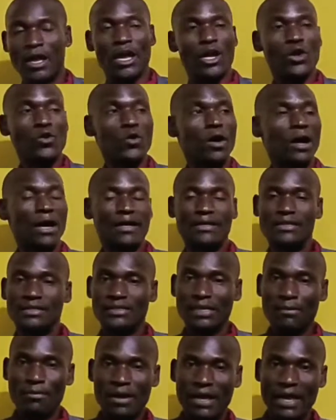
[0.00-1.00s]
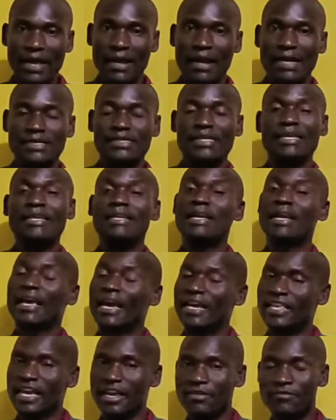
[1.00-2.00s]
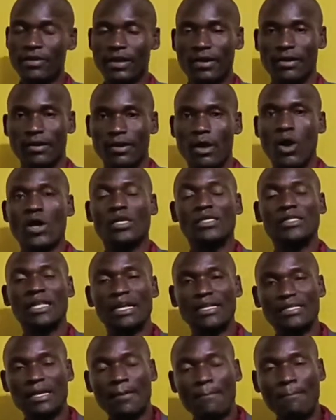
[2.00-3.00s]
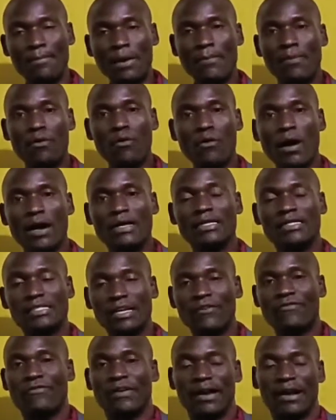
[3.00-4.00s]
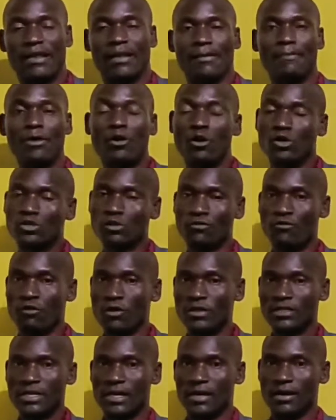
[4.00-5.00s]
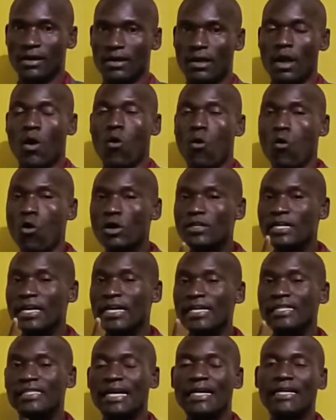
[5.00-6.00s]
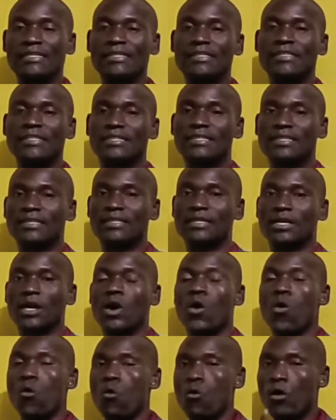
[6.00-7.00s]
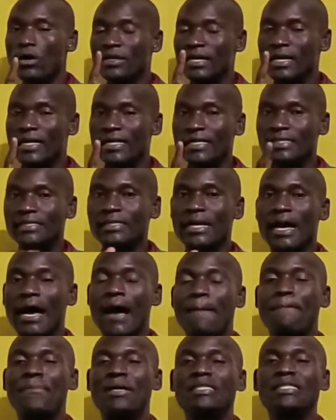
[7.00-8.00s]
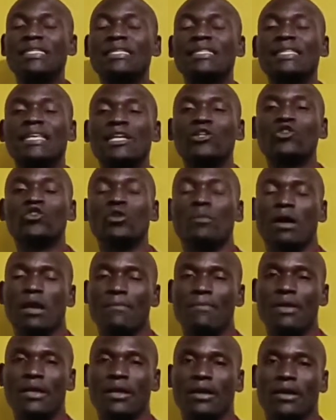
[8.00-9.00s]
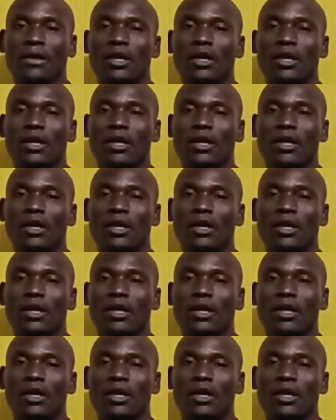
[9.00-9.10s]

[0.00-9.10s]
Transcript: Look at some areas in Kenya, even. There are some people who are suffering because of water. Water is a necessity, water is a, a basic thing to human being.